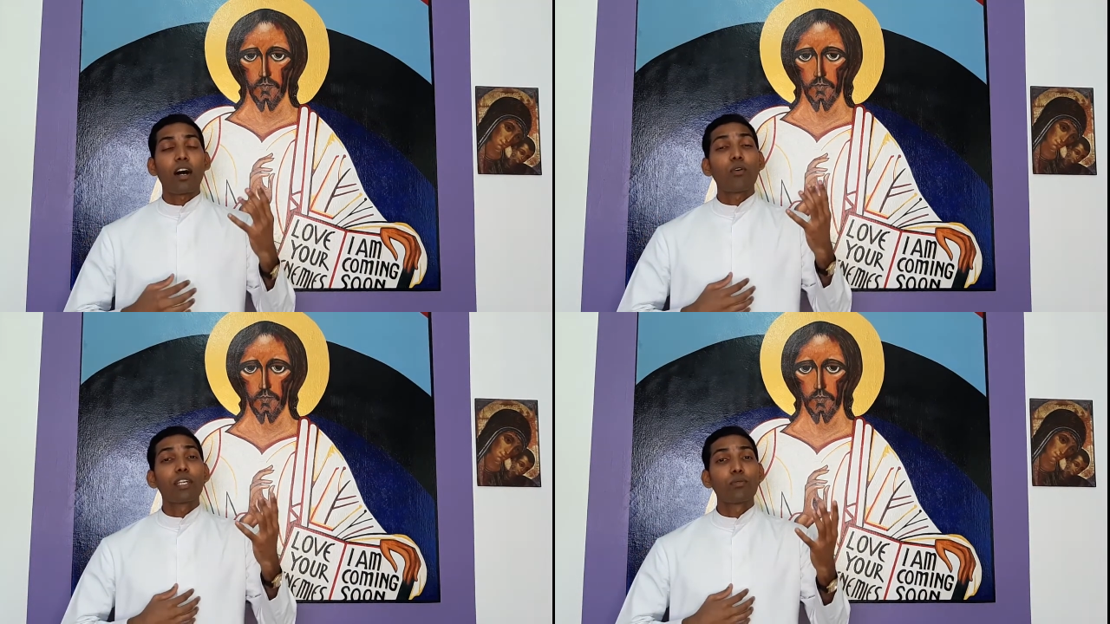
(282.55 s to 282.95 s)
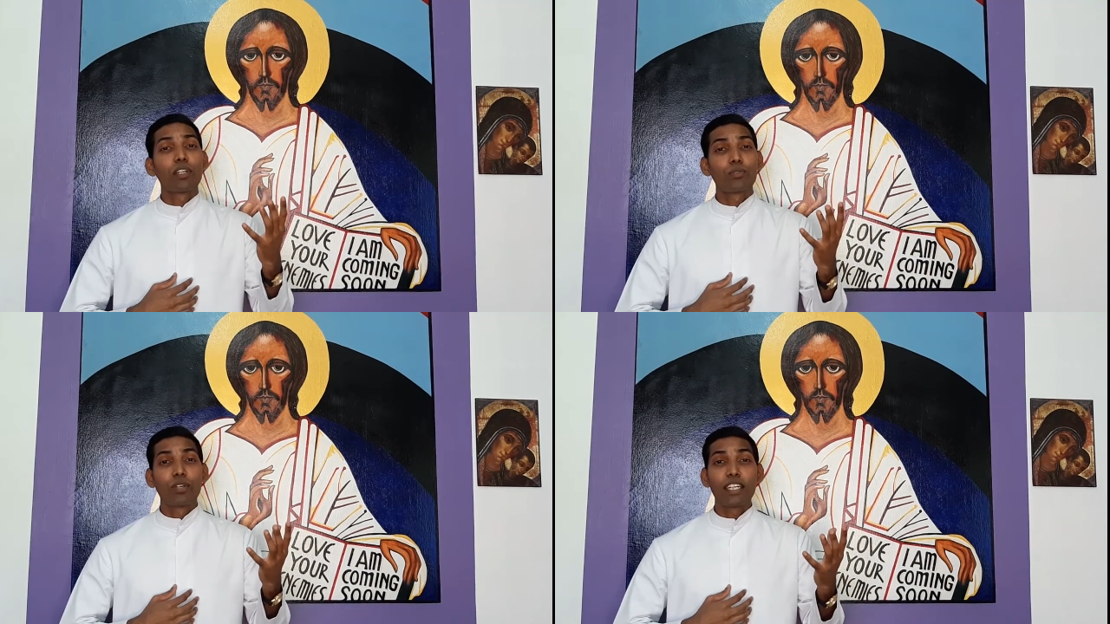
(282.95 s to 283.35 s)
Speaker 1: how he
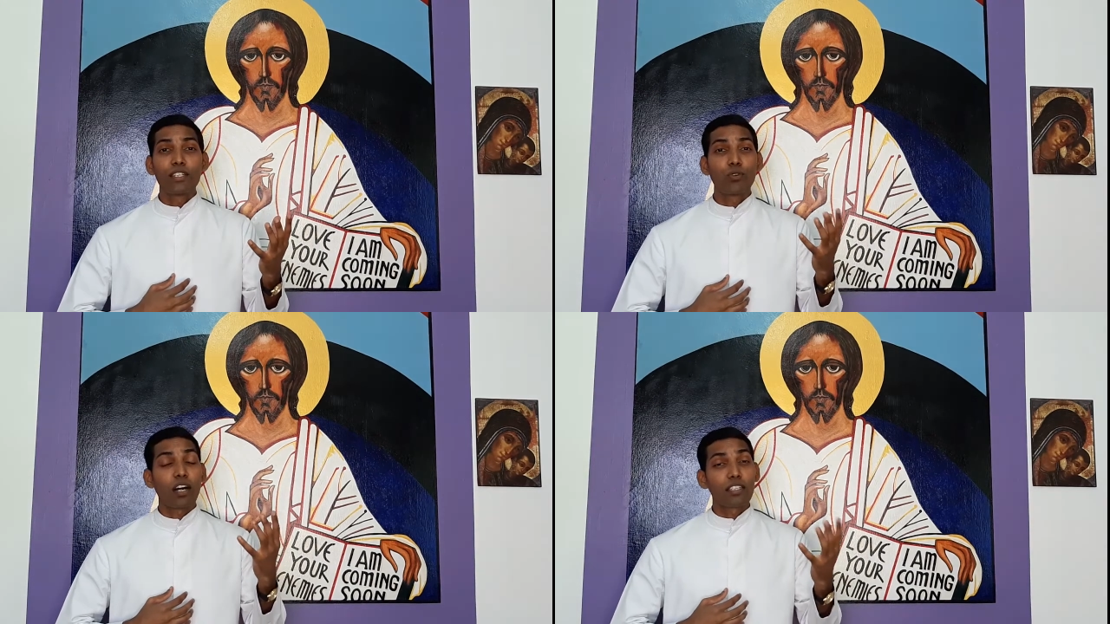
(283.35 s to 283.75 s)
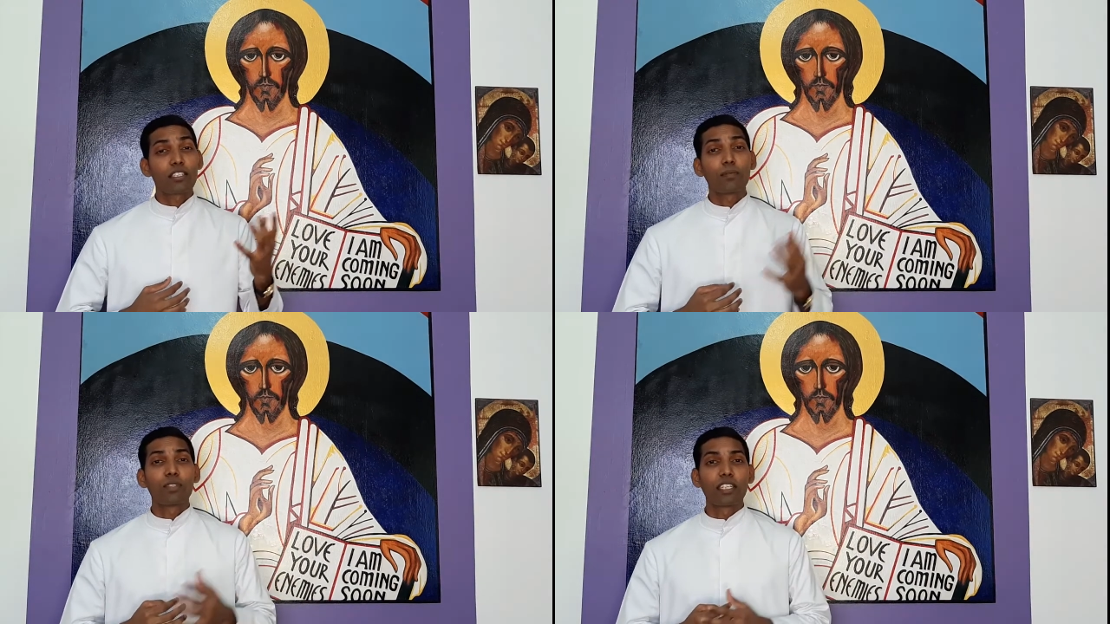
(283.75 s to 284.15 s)
was ready to
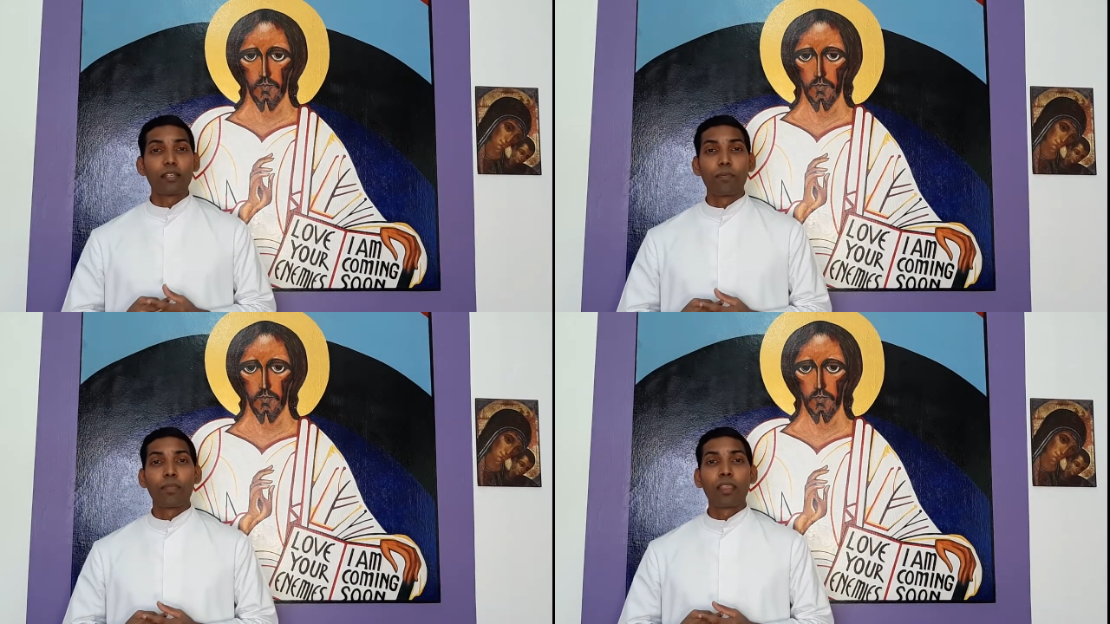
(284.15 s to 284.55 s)
accept him.